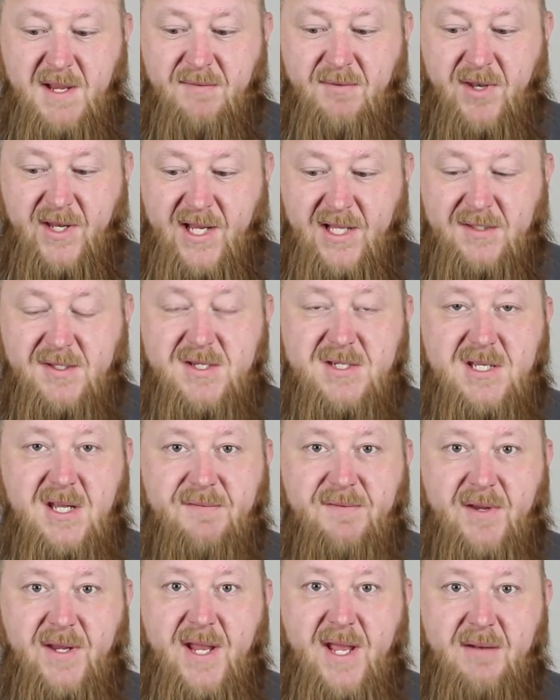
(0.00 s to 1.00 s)
be able to get this
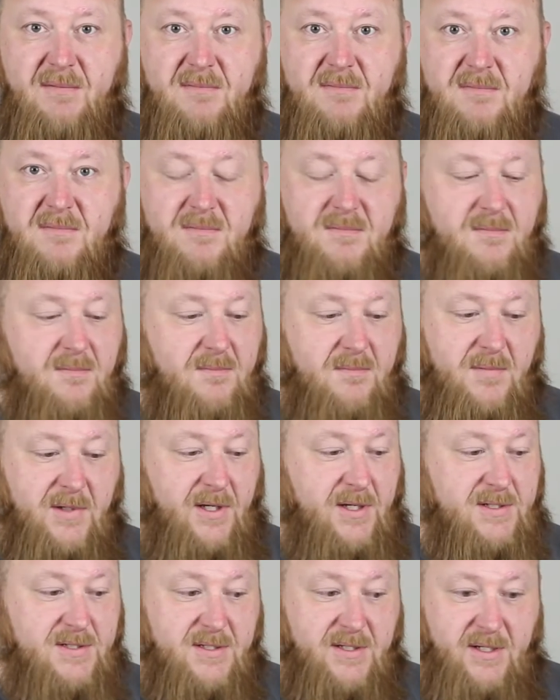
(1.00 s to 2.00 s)
stuff again,
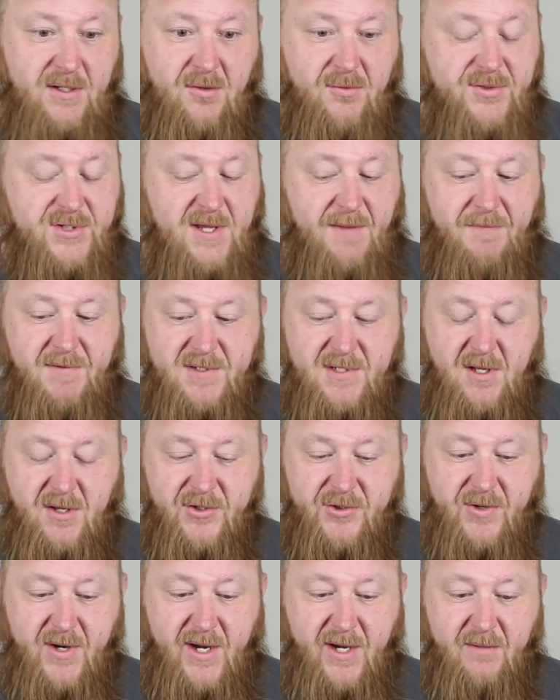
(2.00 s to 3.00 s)
because the old stuff is
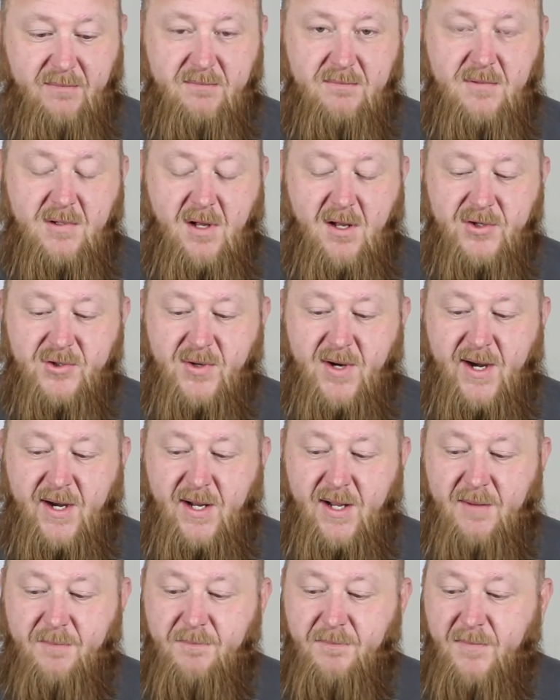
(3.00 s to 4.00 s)
all
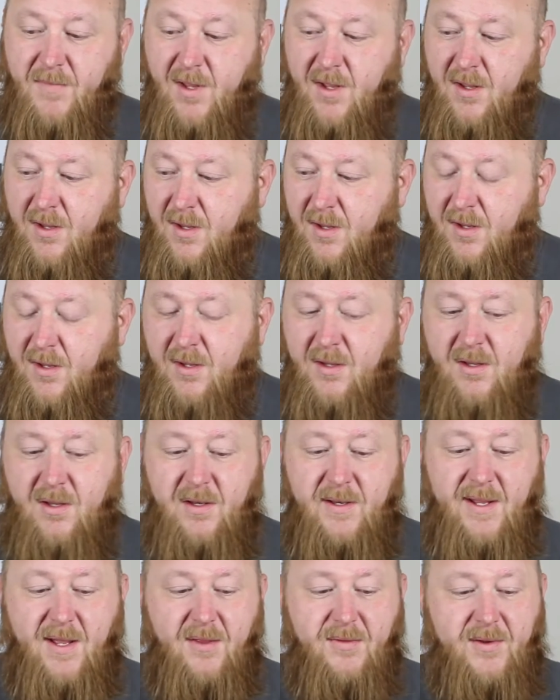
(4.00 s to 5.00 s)
dried up.
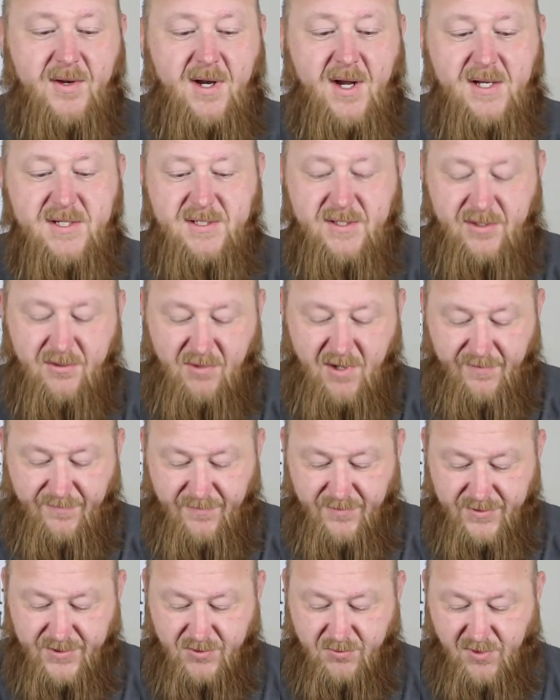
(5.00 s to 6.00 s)
Now, the cost of the
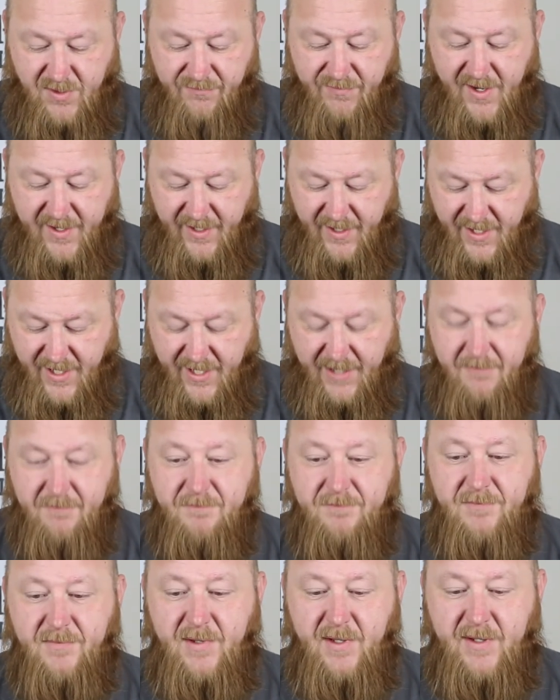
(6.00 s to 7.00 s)
rifle is $12.99,
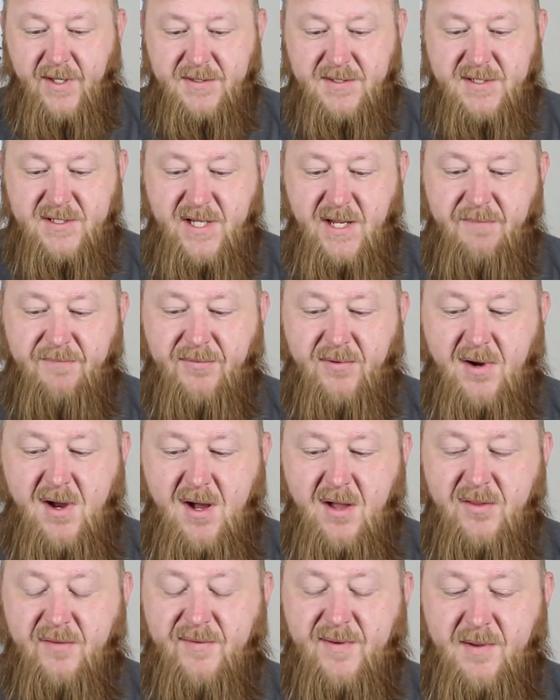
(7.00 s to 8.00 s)
and it's the same for
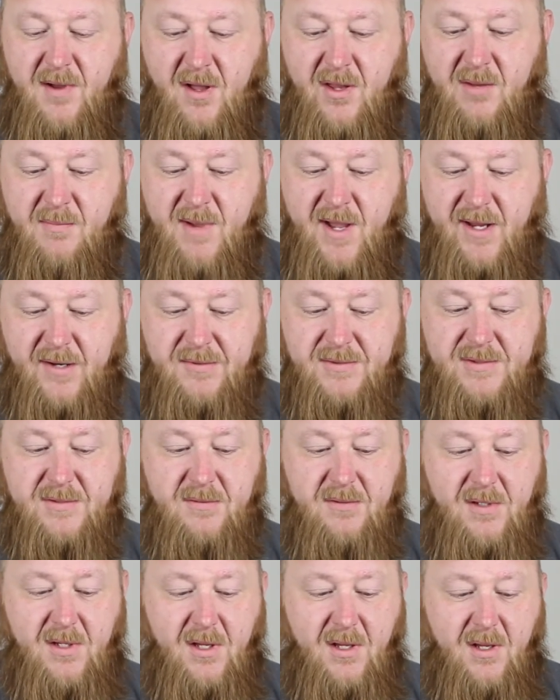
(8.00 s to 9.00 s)
all the models.